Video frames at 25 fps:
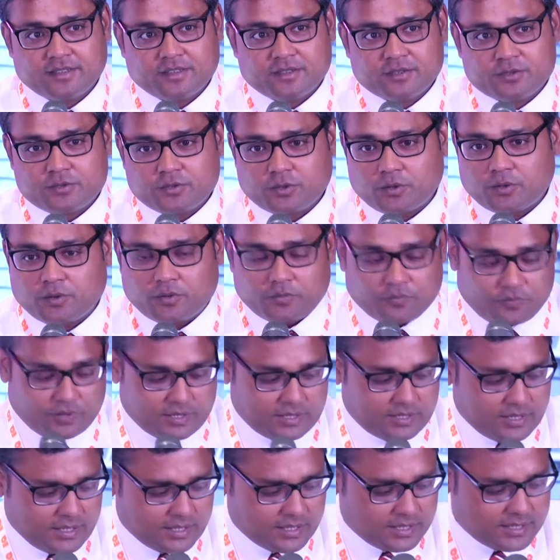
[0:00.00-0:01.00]
So
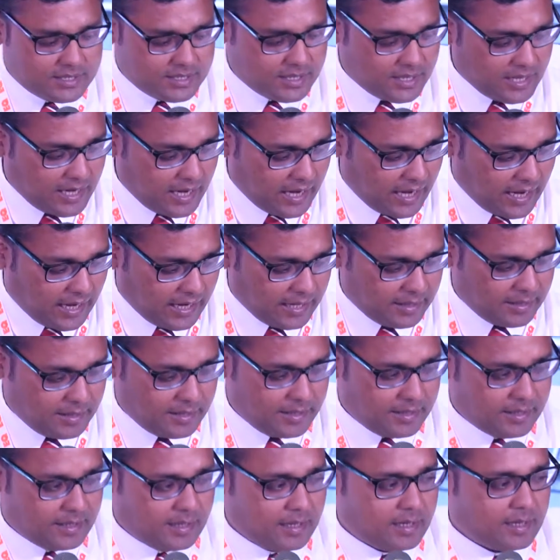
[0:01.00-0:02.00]
with this,
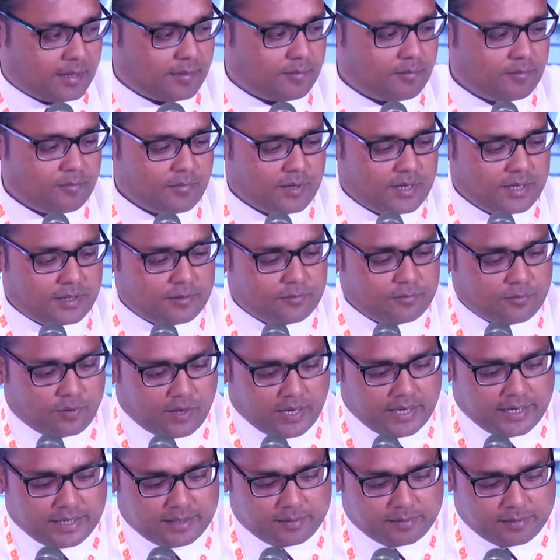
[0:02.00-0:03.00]
I uh,
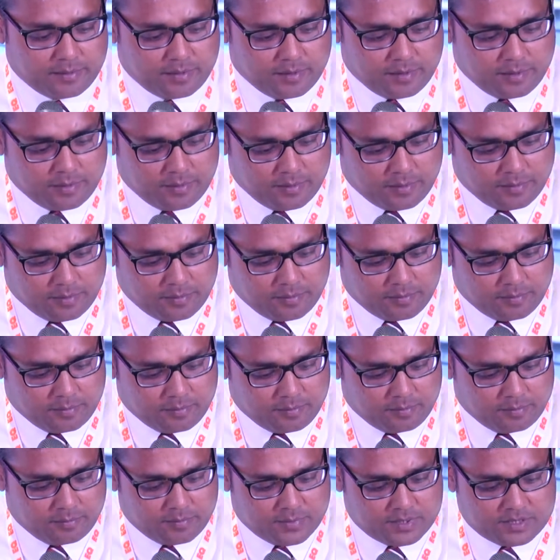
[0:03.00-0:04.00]
invite uh,
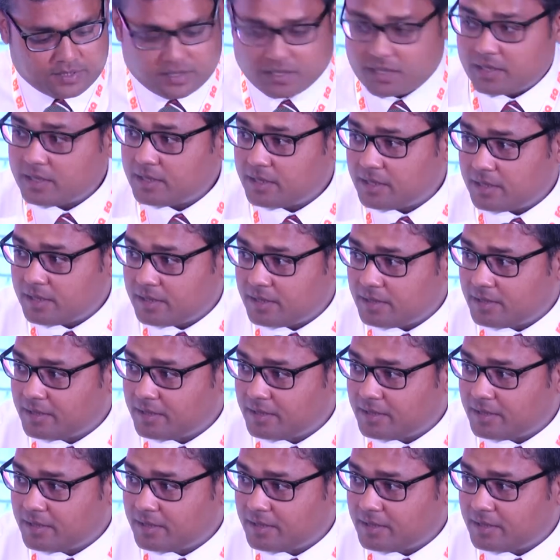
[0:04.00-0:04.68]
Mr.